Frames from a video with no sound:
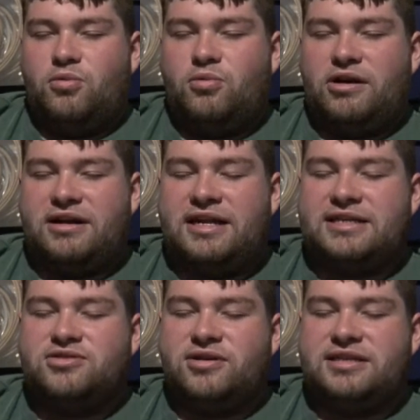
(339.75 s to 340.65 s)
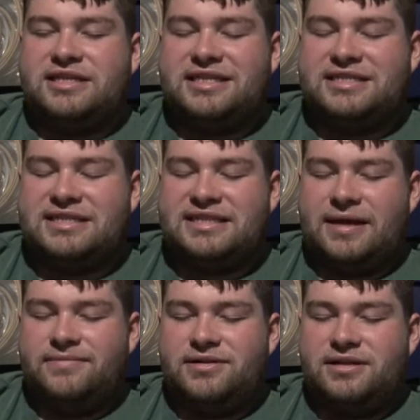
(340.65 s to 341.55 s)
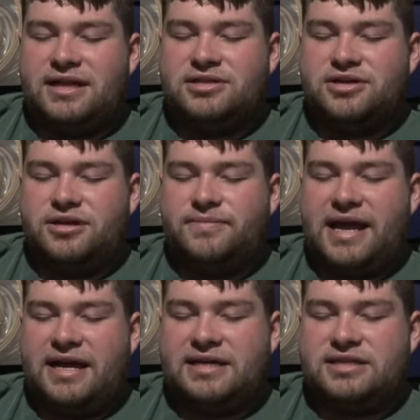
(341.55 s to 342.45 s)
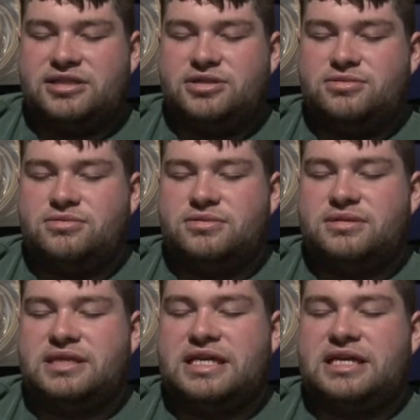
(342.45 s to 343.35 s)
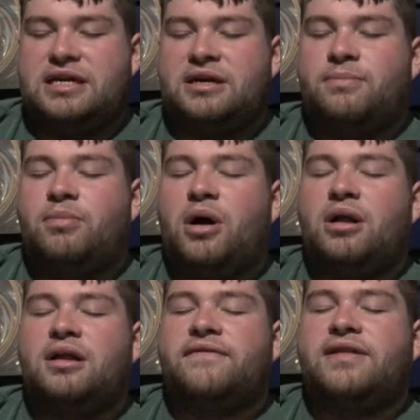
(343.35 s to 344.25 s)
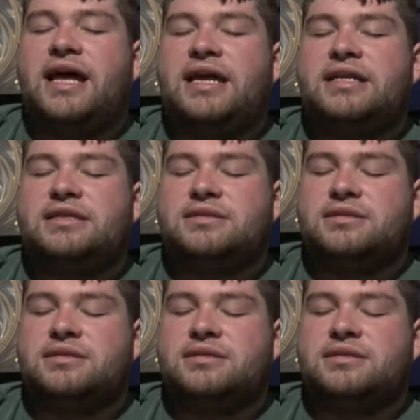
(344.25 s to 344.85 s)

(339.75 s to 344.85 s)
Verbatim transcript: where it is going to disassemble and turn back into the ball of light,